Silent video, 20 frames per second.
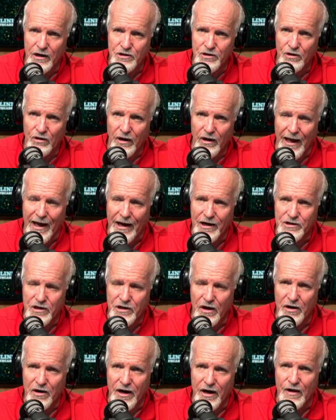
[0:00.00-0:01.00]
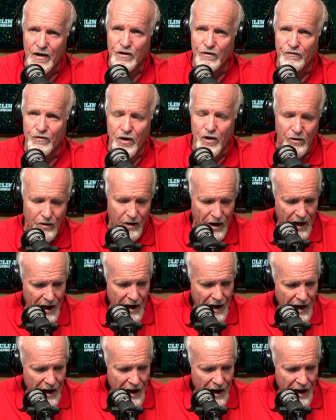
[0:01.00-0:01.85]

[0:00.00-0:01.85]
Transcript: get your legs underneath of you